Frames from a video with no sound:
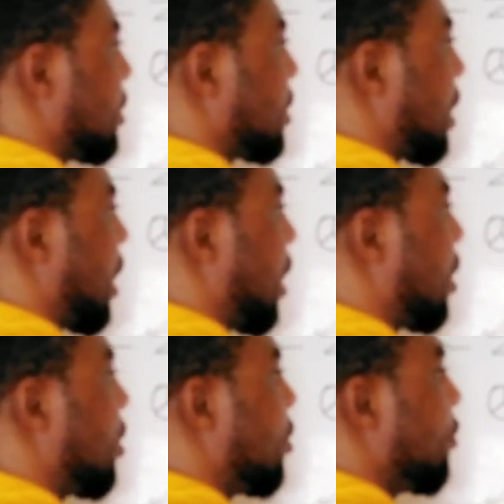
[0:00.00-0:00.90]
this car
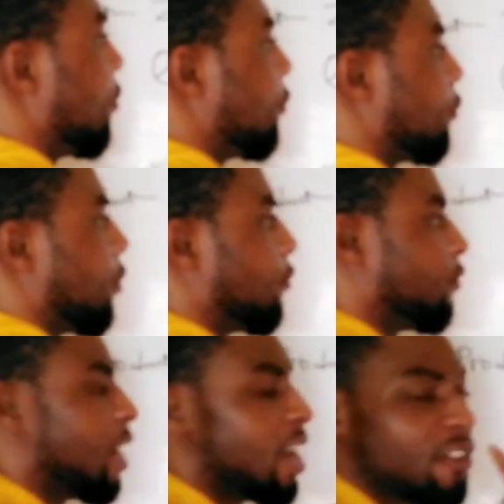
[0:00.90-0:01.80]
for
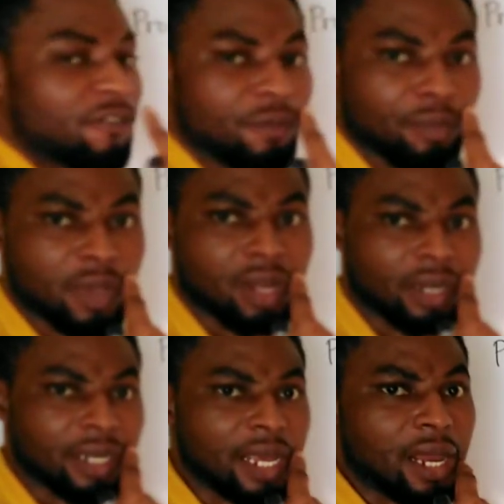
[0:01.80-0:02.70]
5
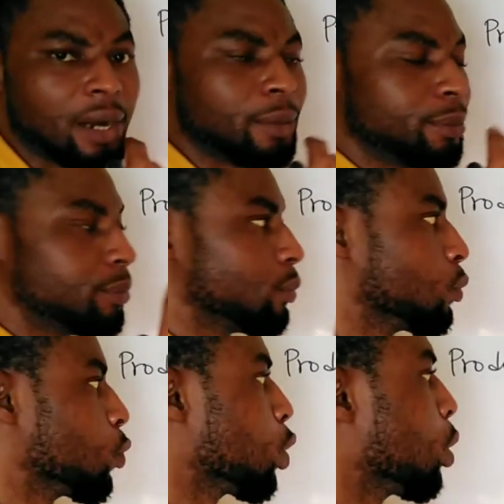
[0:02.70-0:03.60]
million naira.
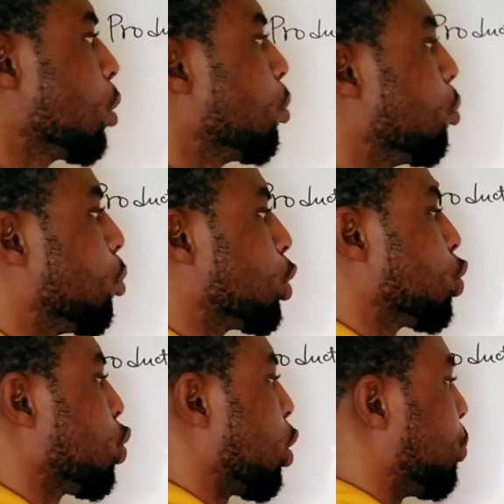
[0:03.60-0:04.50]
But
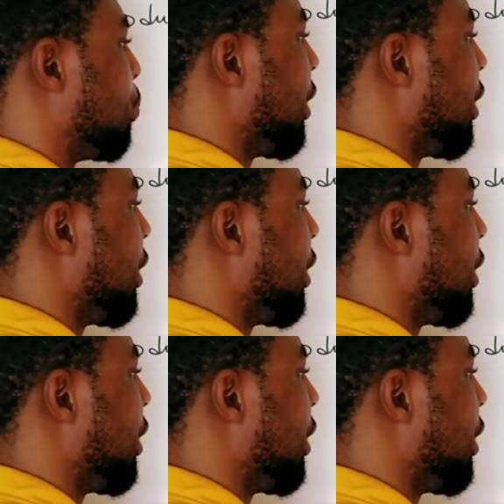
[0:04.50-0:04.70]
Shop